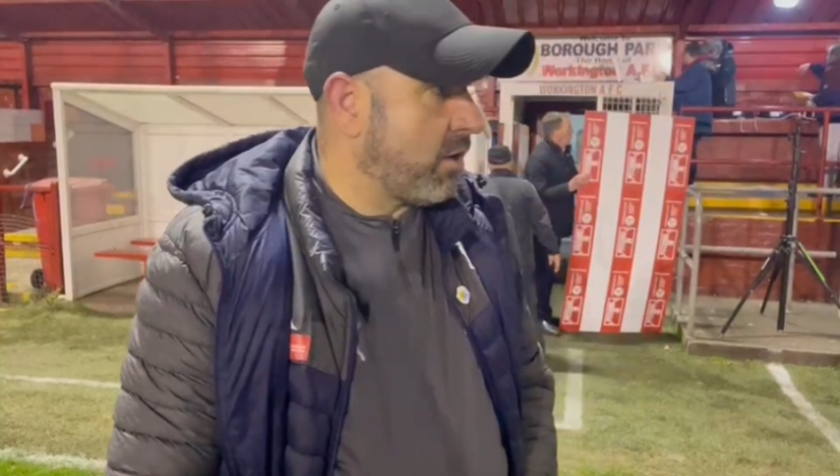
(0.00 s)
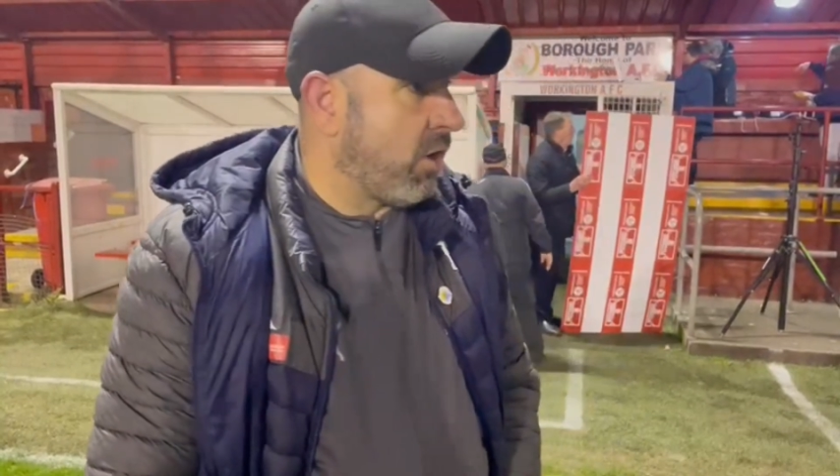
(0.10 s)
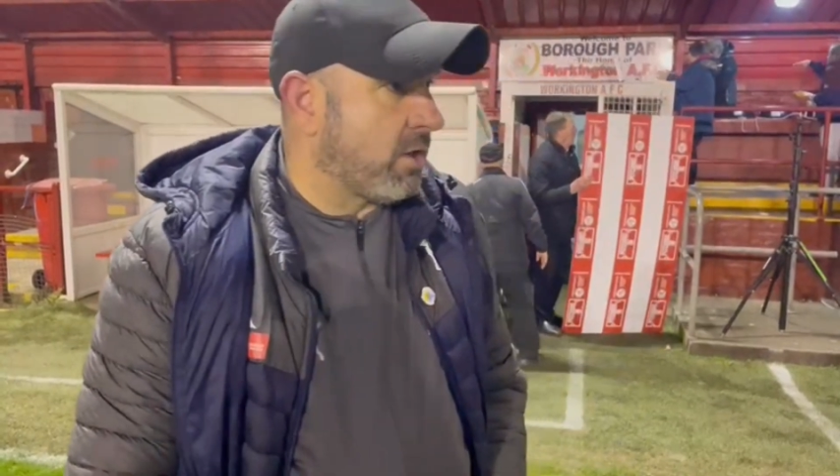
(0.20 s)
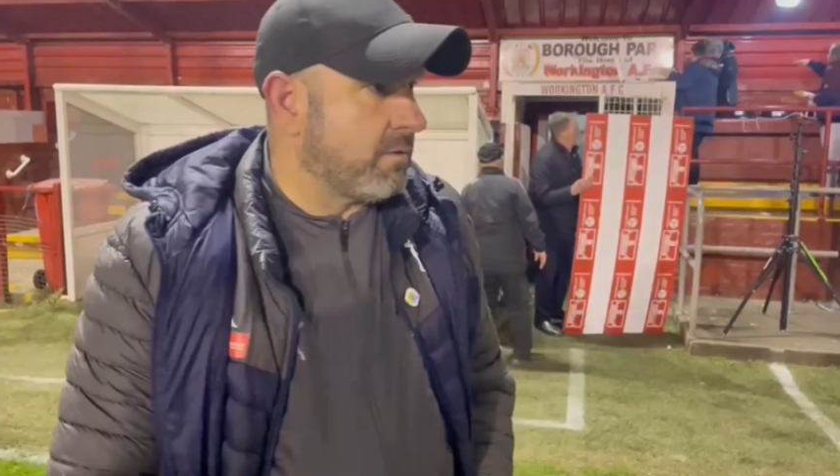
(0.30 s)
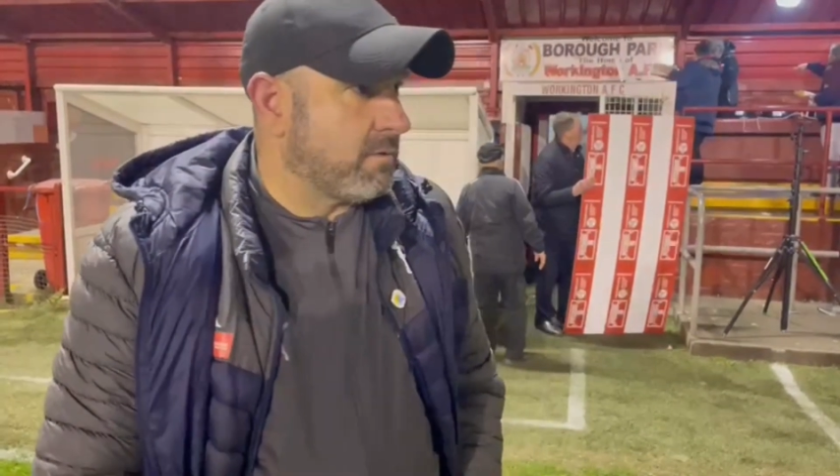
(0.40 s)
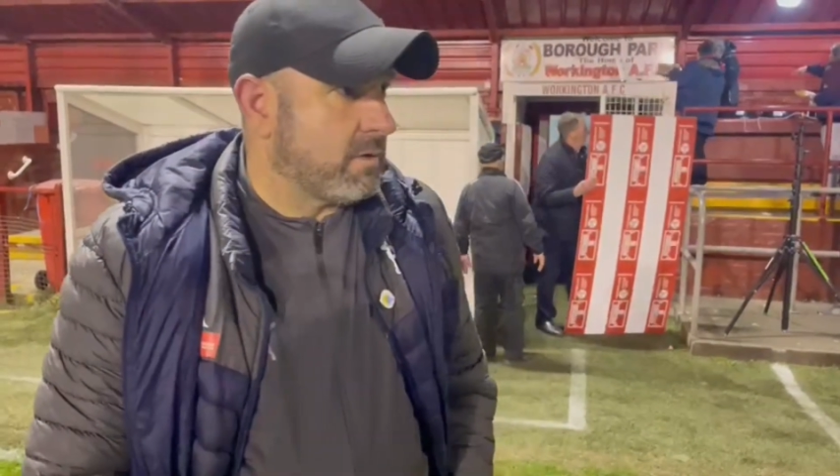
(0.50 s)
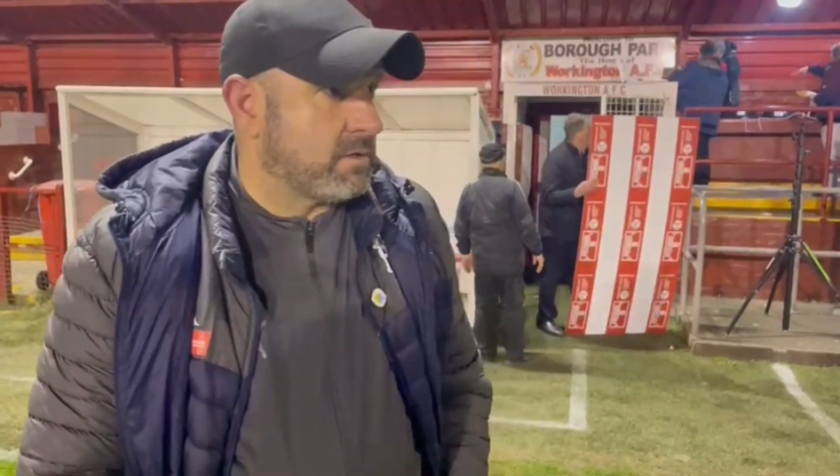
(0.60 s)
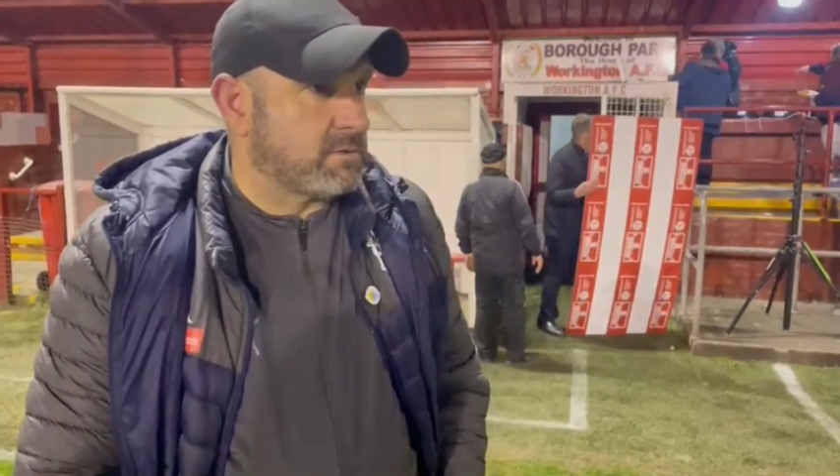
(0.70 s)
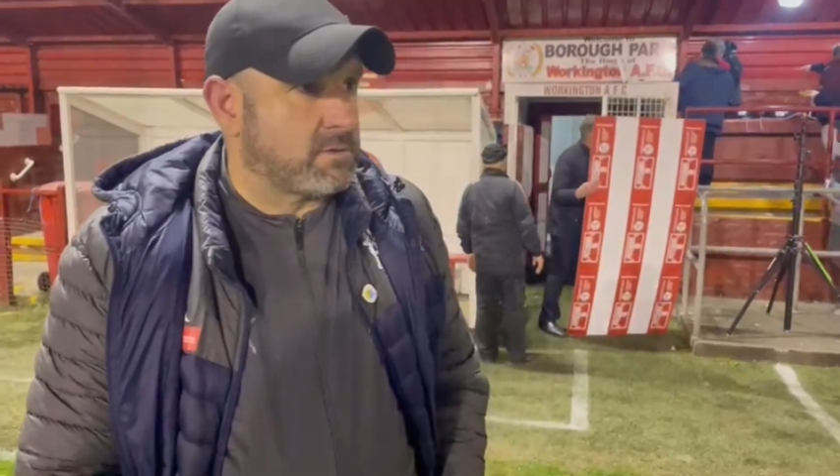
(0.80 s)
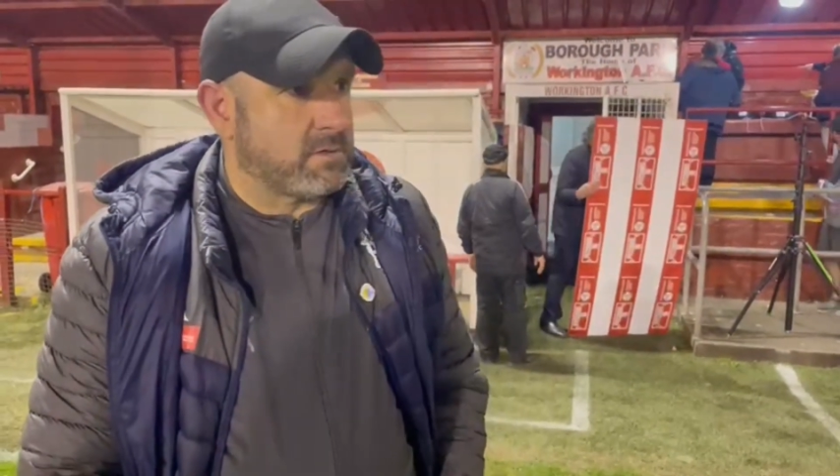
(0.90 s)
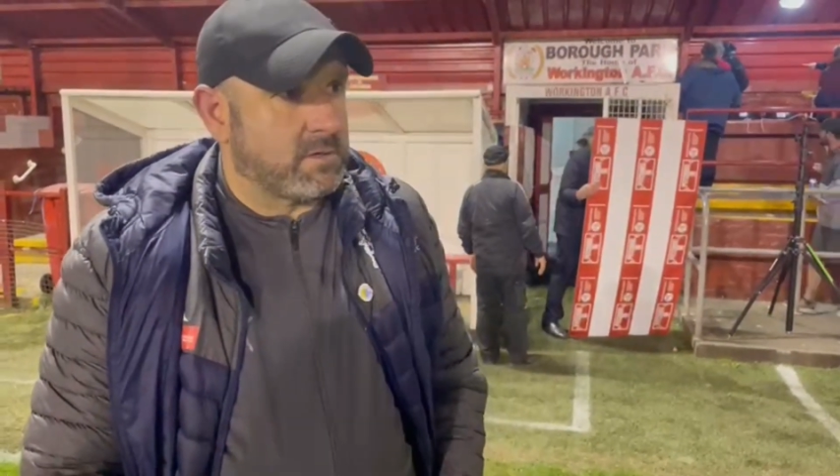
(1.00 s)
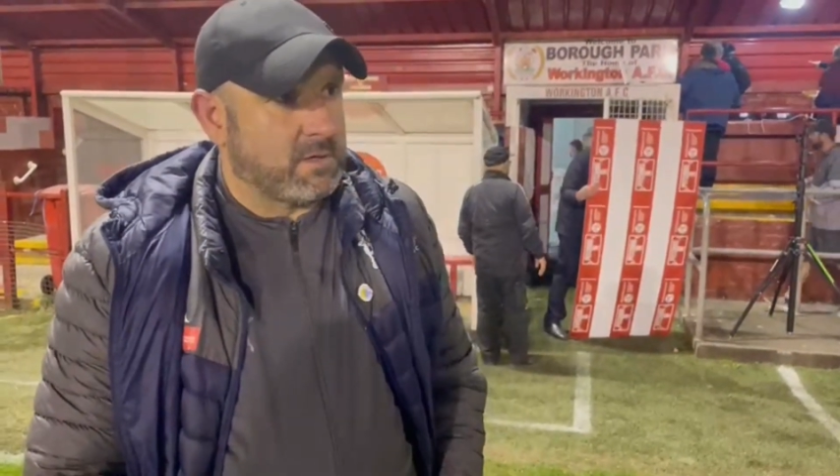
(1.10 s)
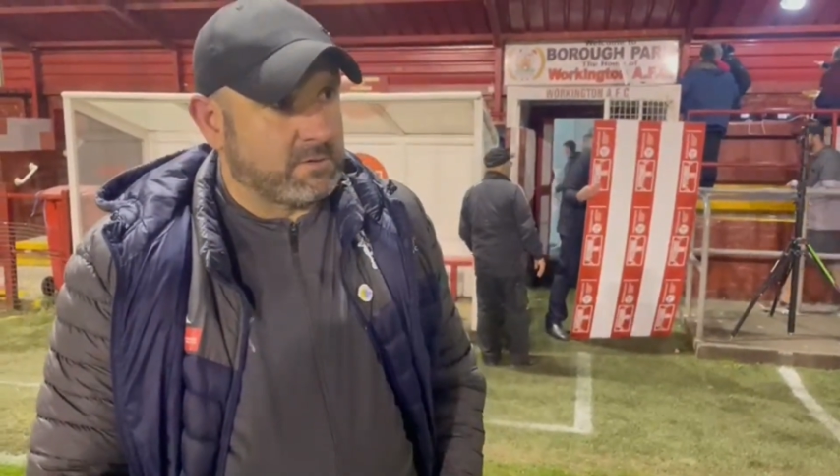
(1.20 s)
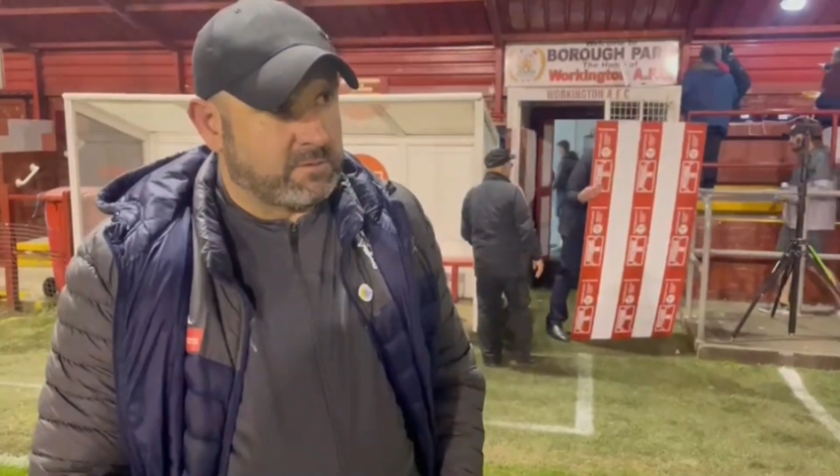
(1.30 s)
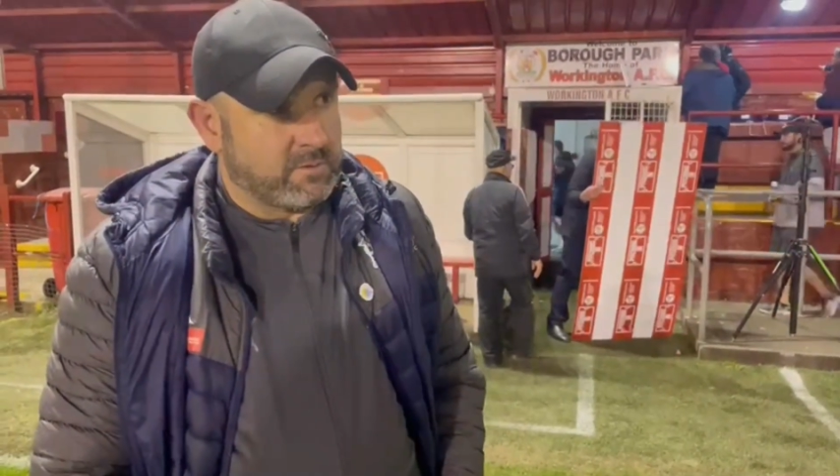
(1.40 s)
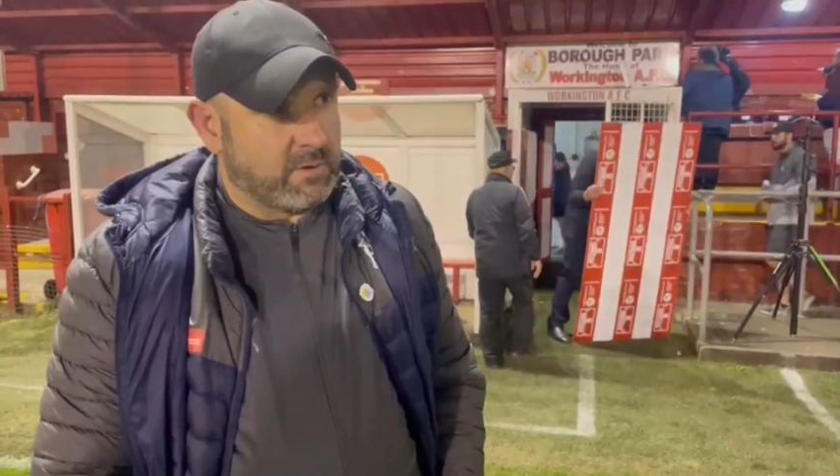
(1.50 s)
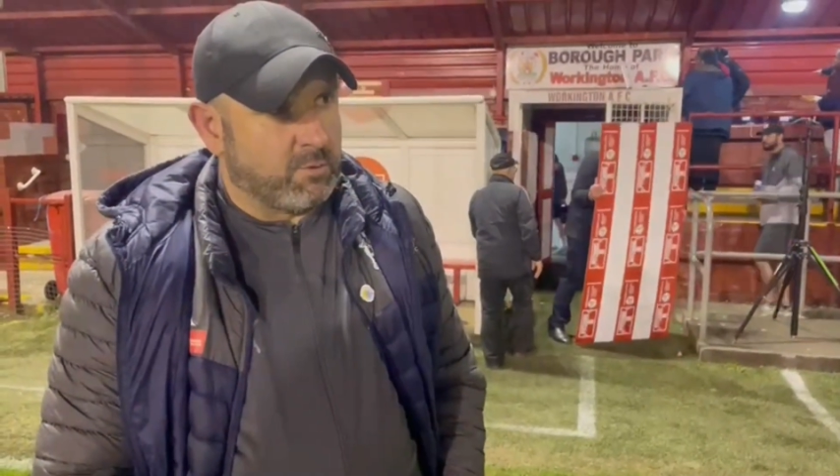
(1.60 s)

Colin is an